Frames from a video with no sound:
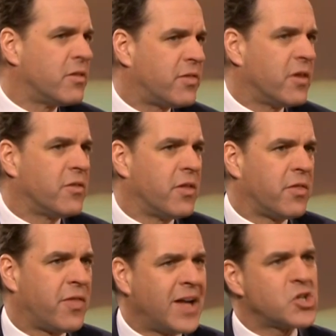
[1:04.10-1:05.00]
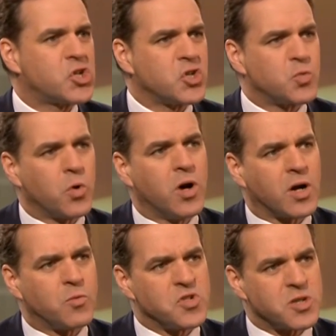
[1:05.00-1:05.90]
that, that, that, Thatcher's
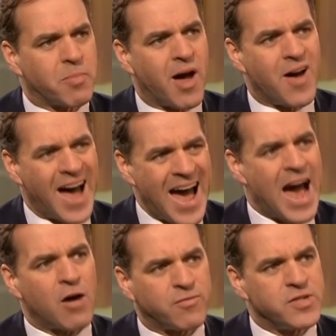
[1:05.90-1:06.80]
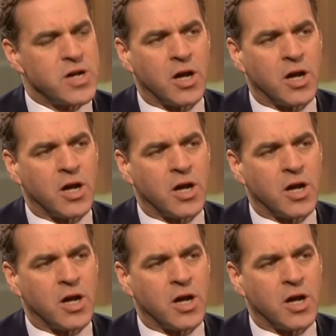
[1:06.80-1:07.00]
work was about half